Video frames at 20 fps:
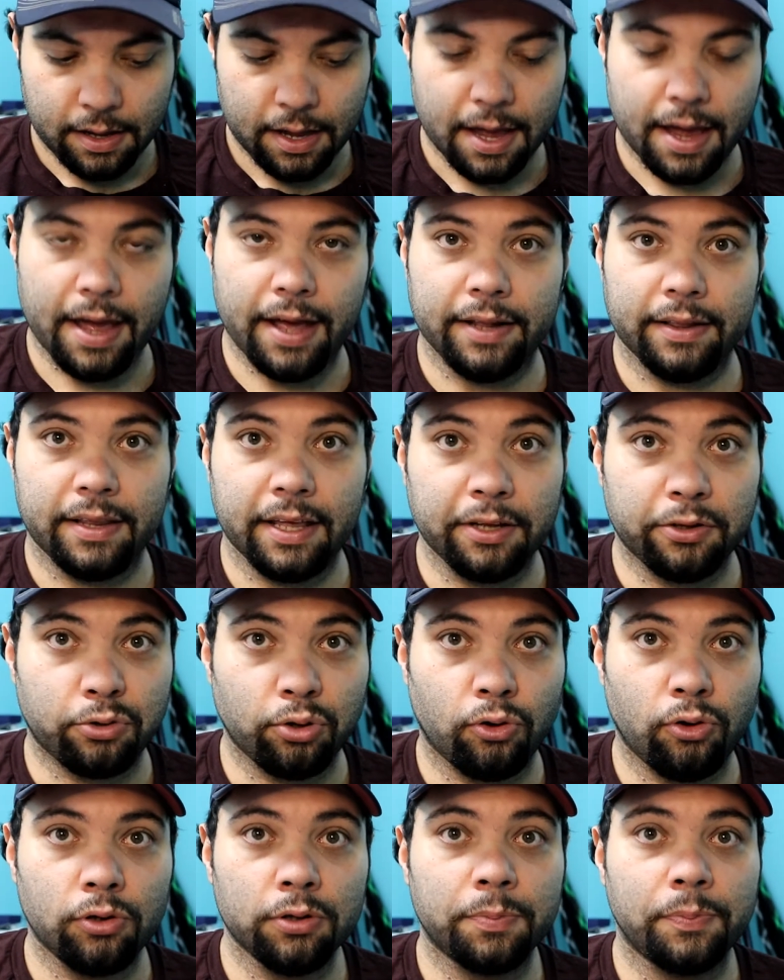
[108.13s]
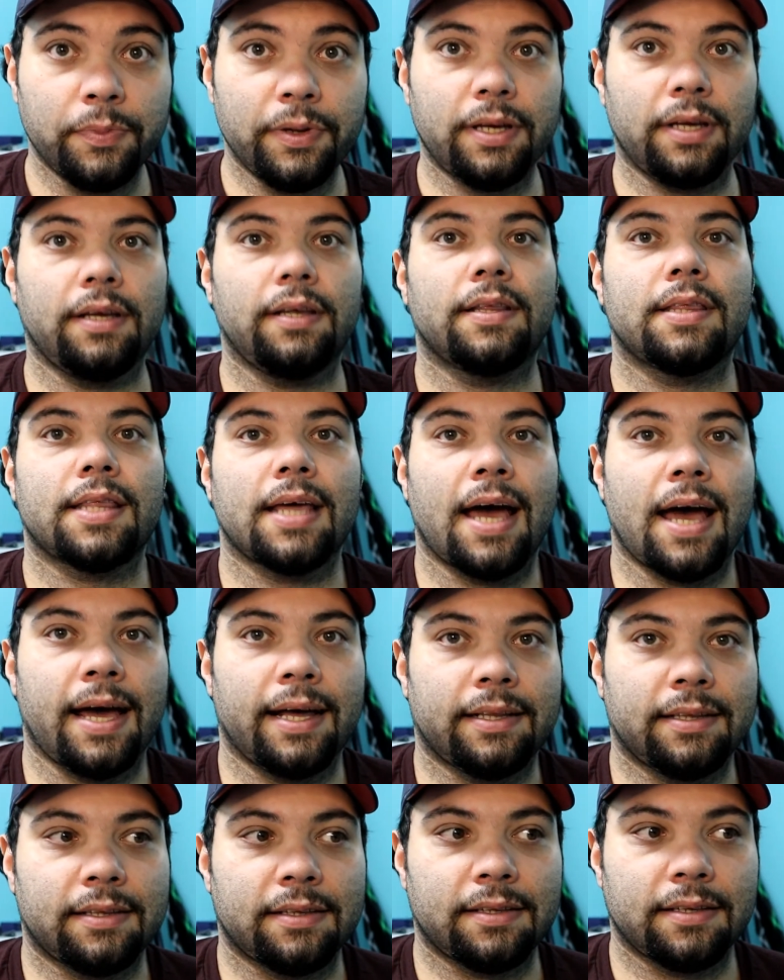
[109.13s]
And they told me
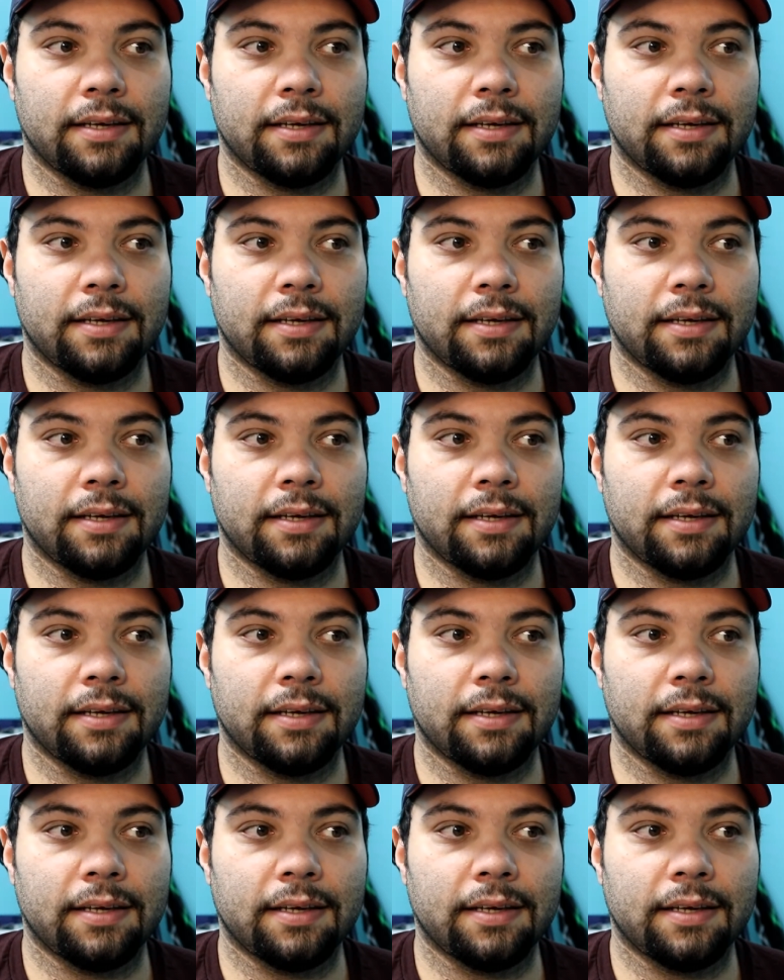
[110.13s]
that